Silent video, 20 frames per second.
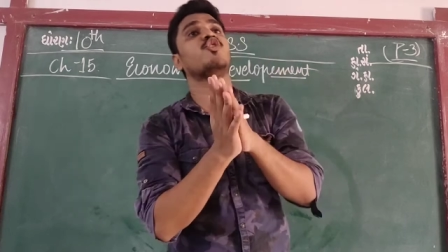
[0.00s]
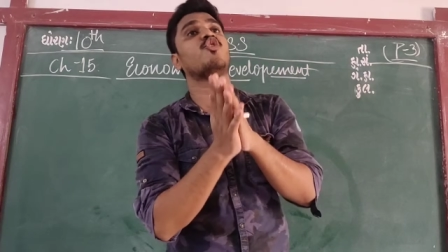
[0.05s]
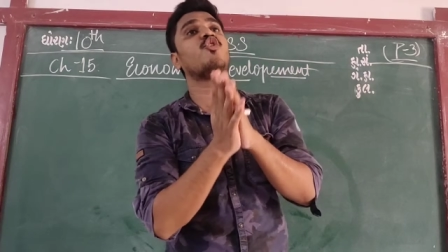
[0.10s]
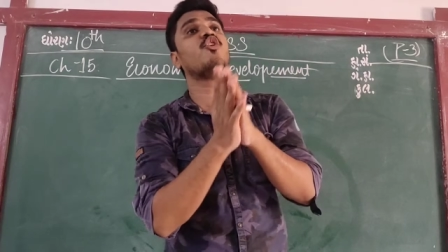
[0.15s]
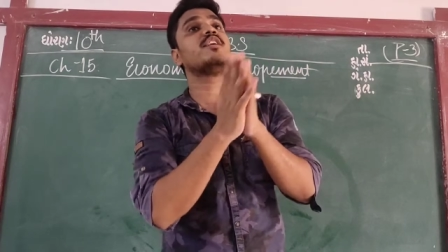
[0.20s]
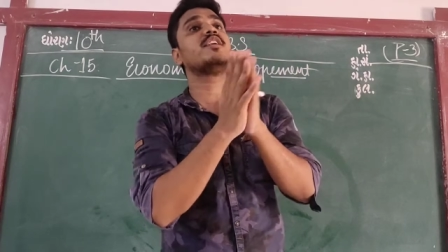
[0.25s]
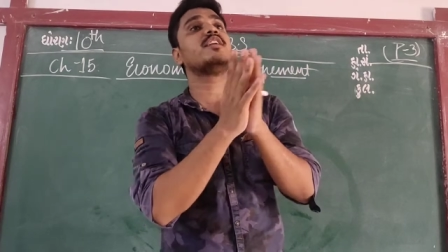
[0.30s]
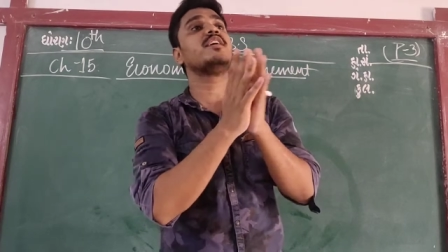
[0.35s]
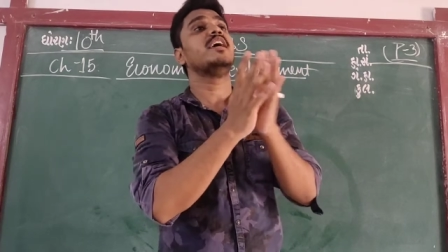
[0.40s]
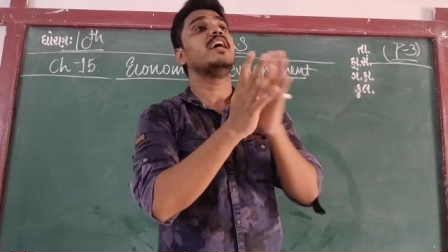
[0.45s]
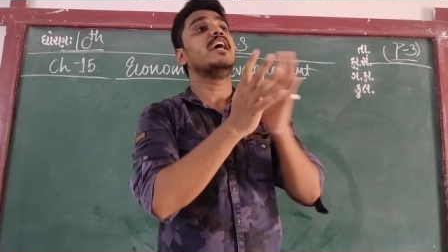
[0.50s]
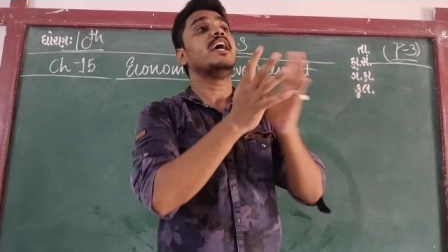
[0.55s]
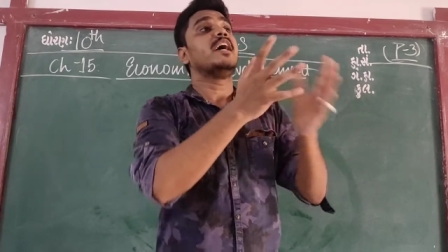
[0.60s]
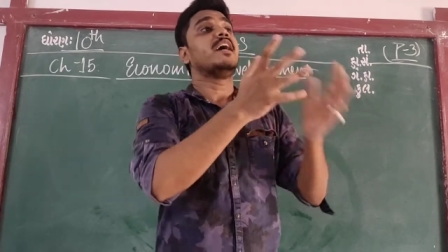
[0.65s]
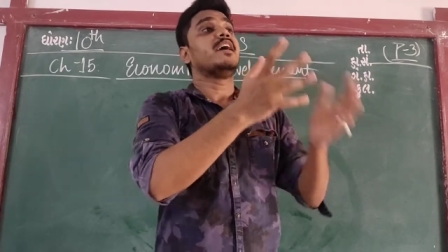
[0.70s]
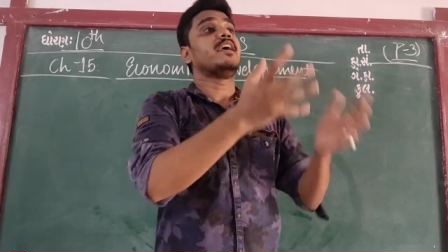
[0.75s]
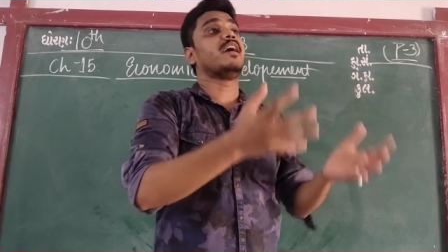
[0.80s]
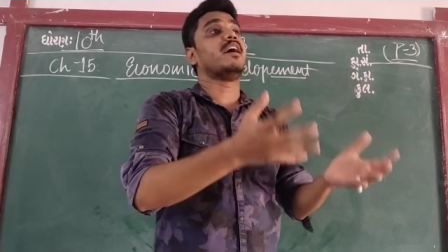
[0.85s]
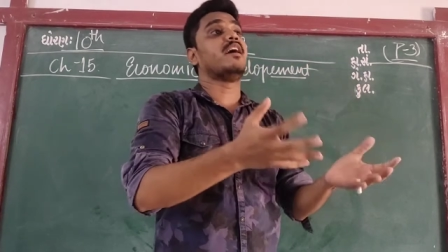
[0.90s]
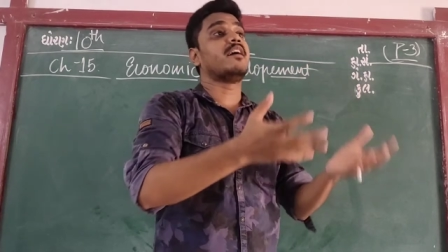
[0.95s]
not
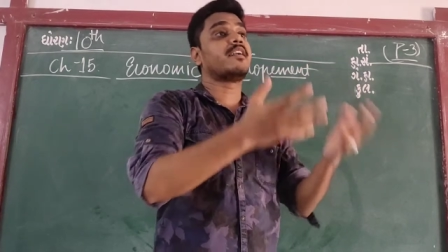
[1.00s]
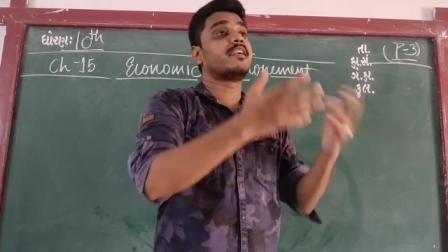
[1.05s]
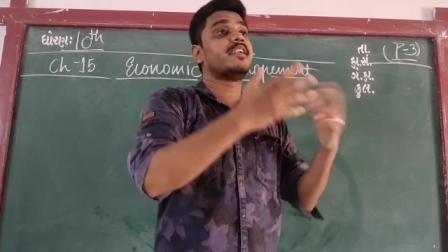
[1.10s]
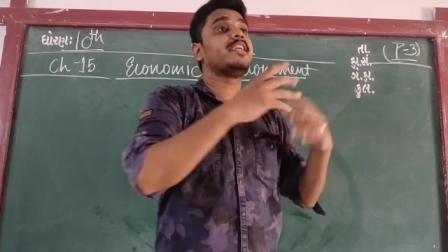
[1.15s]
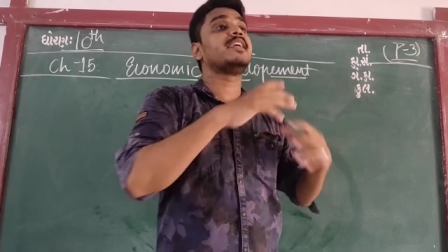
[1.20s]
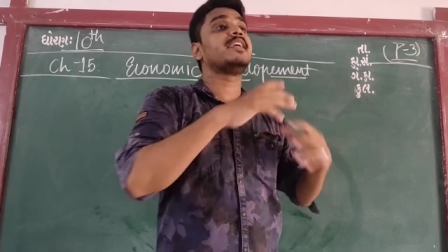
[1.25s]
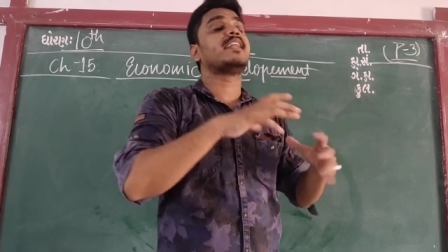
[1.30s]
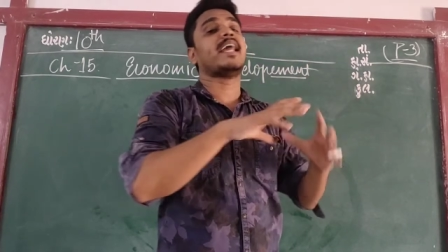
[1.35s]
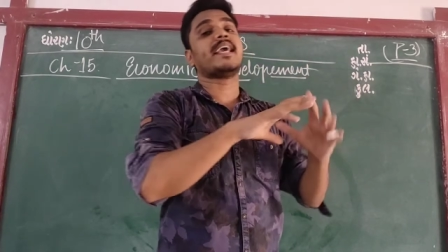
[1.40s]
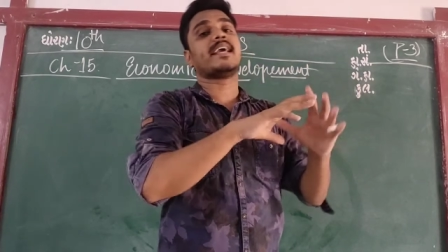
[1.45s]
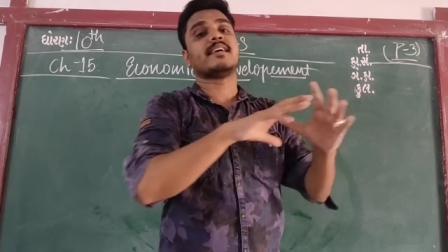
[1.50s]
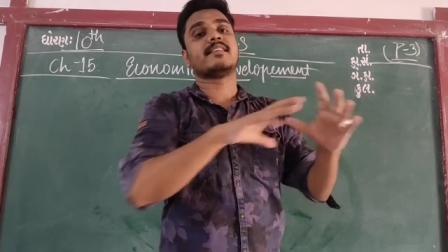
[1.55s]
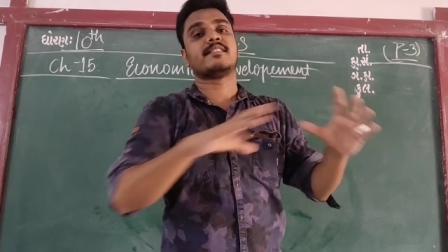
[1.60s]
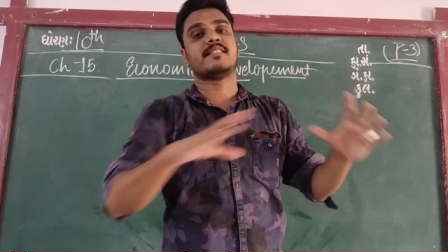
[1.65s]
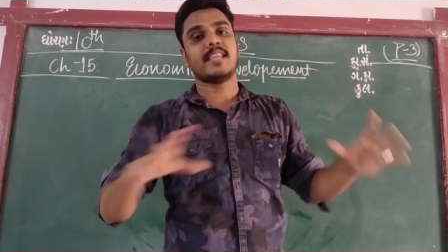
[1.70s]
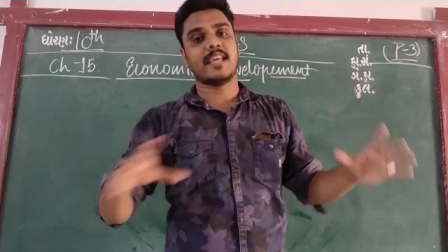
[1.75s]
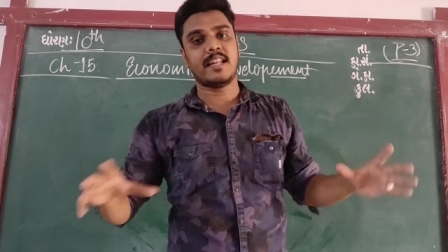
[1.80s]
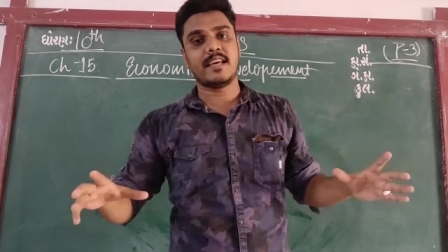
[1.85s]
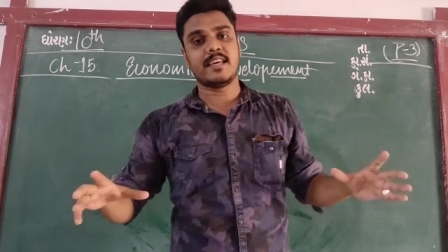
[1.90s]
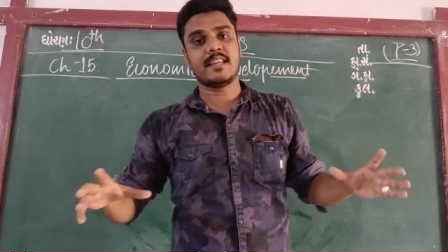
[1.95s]
earning like a
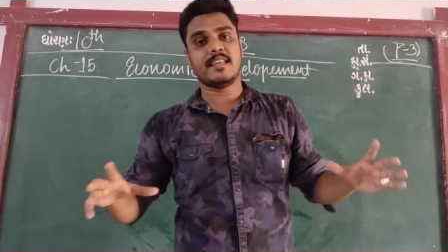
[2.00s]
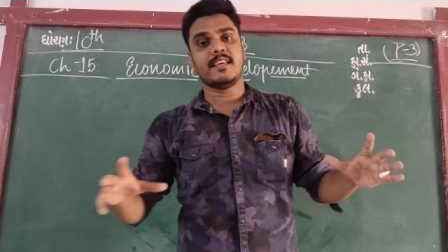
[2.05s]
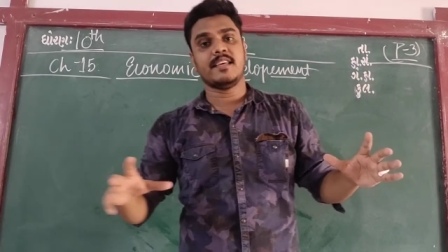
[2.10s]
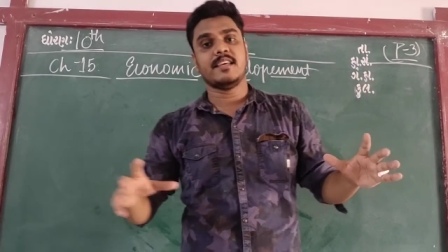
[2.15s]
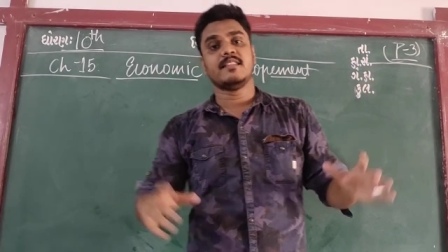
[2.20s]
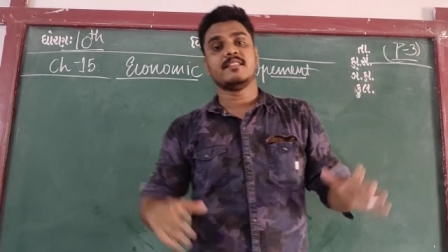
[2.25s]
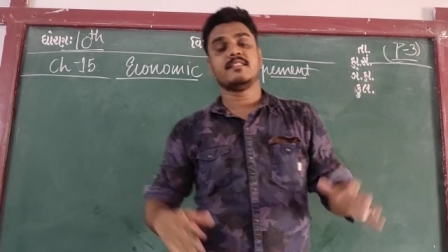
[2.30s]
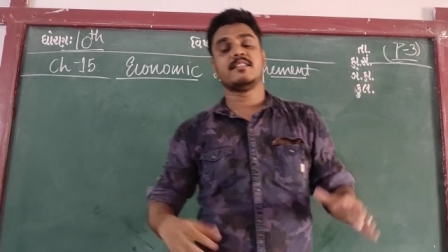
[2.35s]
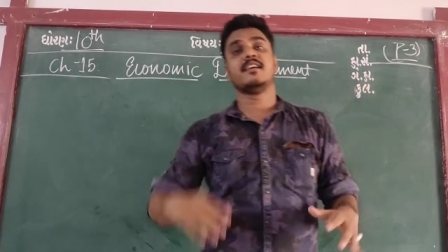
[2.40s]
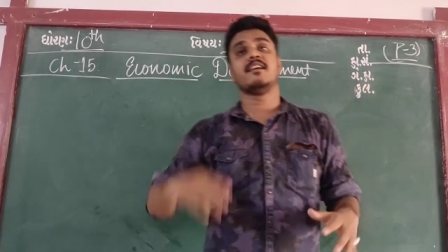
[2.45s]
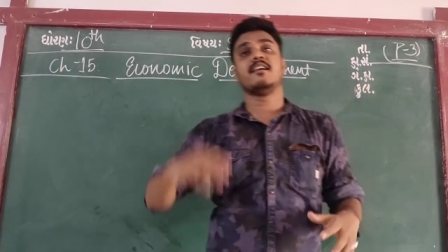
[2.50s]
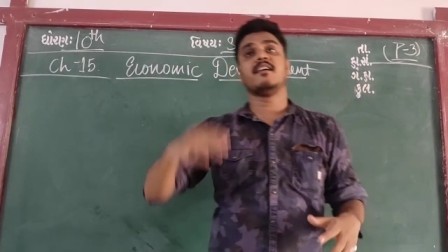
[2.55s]
salary. They